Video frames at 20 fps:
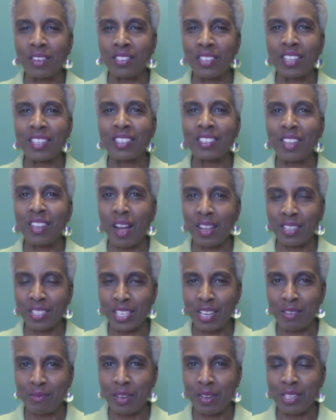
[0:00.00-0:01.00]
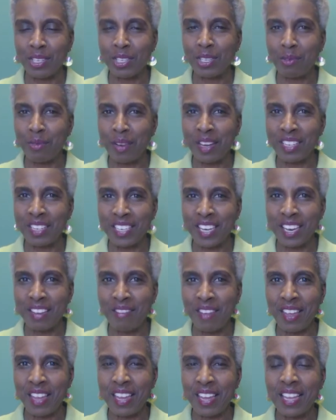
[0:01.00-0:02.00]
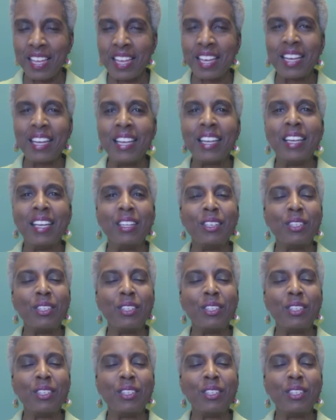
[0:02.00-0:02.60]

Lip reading: for watching Doc C. Rich 3 TV.